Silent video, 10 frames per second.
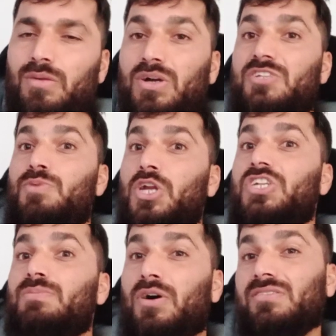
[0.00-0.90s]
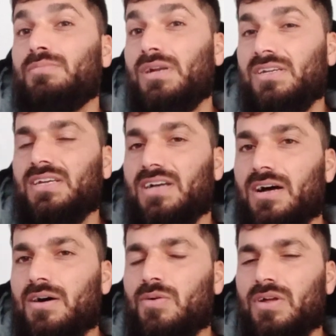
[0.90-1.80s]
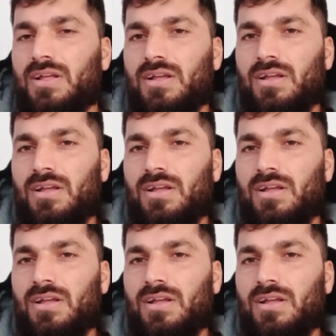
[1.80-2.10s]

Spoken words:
What's production possibility curve,